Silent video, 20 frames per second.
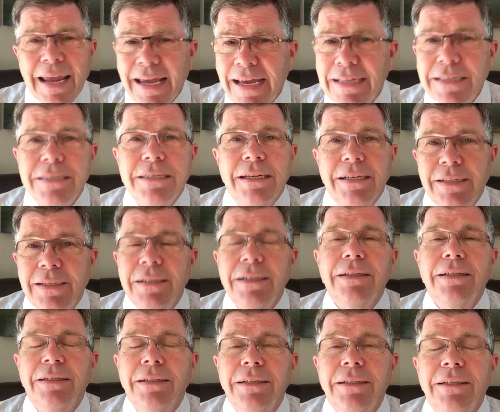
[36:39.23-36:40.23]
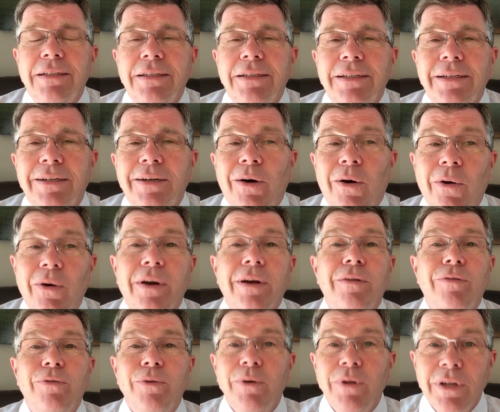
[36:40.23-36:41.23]
hates it, or it'll
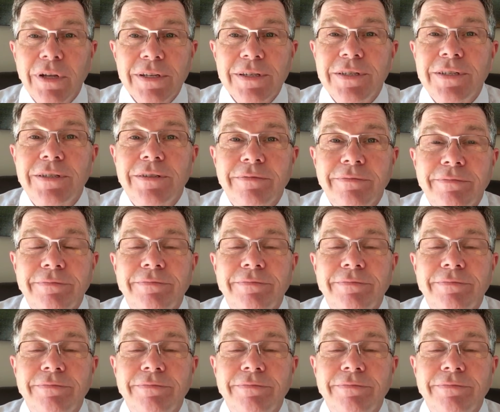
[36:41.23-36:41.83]
fool us